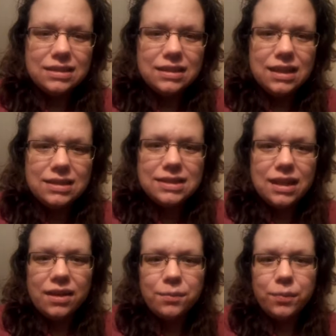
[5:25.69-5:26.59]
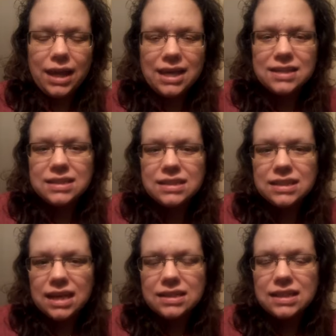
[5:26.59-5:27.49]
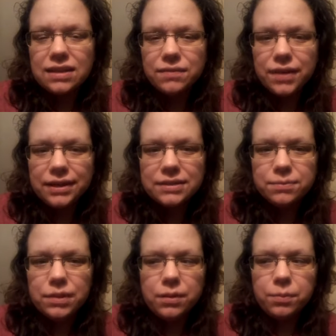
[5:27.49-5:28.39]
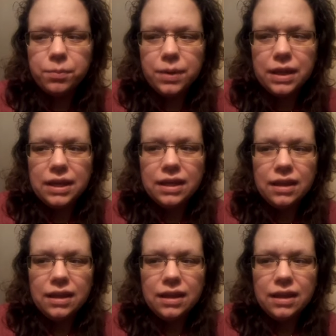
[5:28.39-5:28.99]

In some cases, yes, it affects me, but